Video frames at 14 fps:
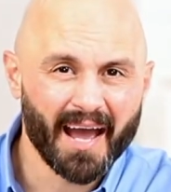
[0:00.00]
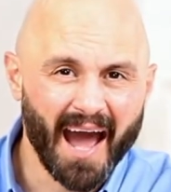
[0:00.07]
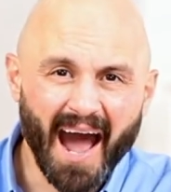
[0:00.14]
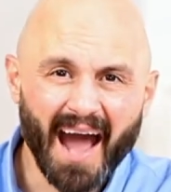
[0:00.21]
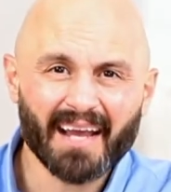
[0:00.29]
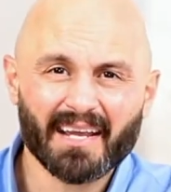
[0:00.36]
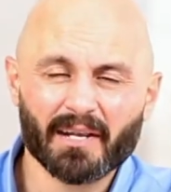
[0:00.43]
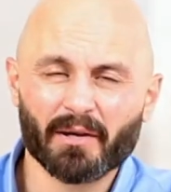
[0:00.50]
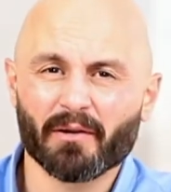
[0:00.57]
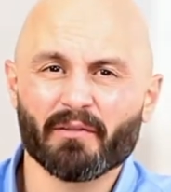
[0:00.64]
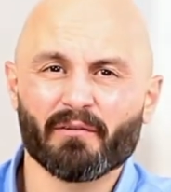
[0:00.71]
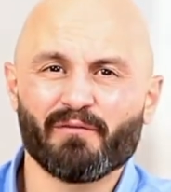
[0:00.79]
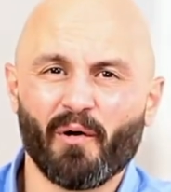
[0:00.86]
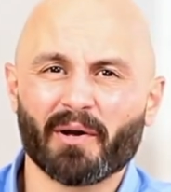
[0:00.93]
I hear
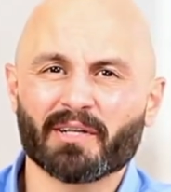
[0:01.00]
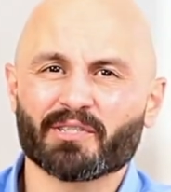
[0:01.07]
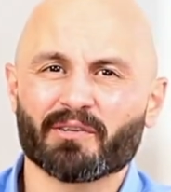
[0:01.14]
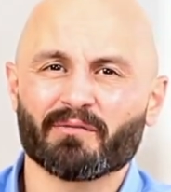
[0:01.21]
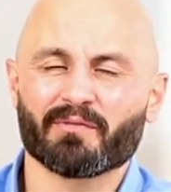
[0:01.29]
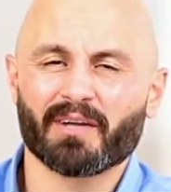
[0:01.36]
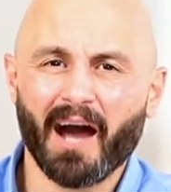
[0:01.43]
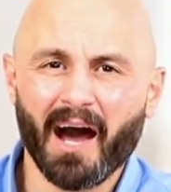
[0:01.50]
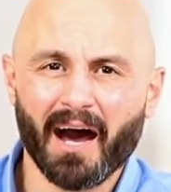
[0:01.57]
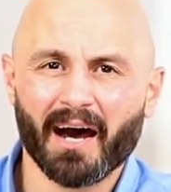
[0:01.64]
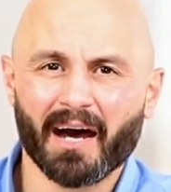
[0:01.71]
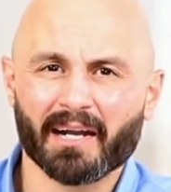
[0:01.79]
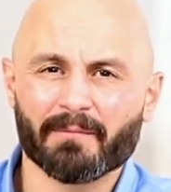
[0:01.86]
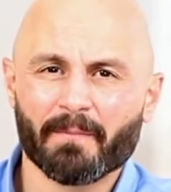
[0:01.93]
the voice of
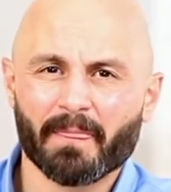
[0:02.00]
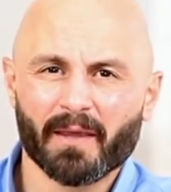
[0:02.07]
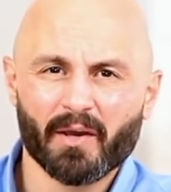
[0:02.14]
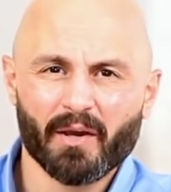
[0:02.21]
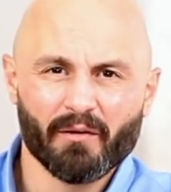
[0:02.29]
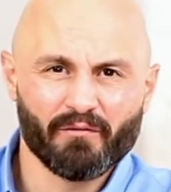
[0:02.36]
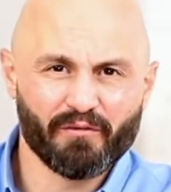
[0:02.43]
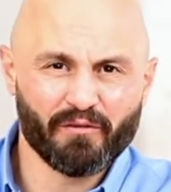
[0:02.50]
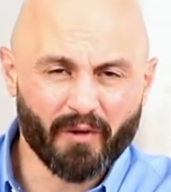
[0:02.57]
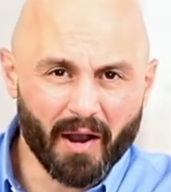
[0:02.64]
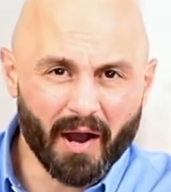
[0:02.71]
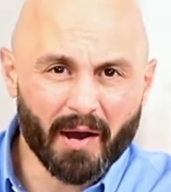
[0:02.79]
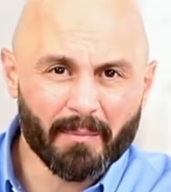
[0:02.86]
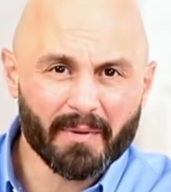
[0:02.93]
God
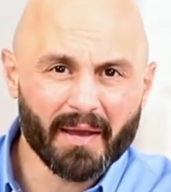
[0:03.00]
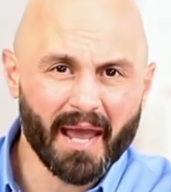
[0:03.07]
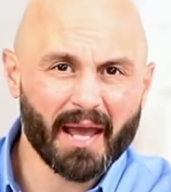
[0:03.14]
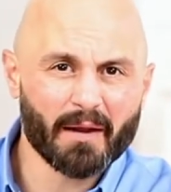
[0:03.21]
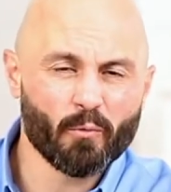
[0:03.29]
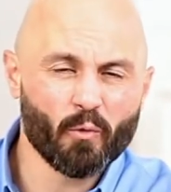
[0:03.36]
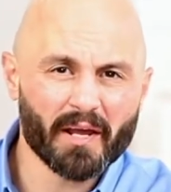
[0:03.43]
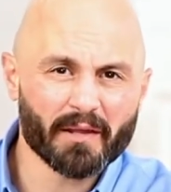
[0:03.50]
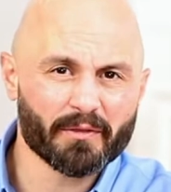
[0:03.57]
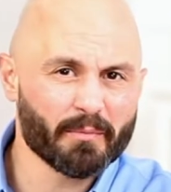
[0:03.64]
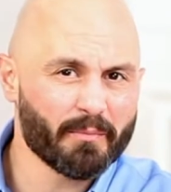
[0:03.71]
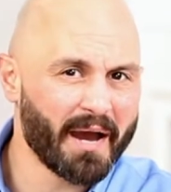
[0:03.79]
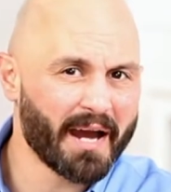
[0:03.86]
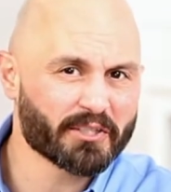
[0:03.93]
from and
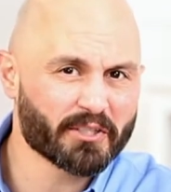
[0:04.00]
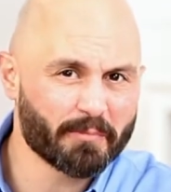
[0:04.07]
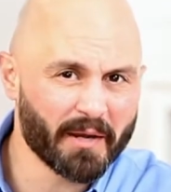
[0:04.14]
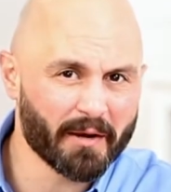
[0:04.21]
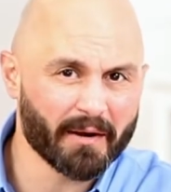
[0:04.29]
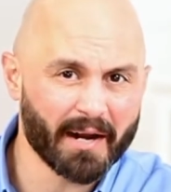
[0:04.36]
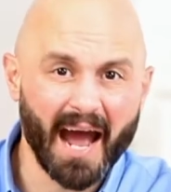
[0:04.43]
with my spirit.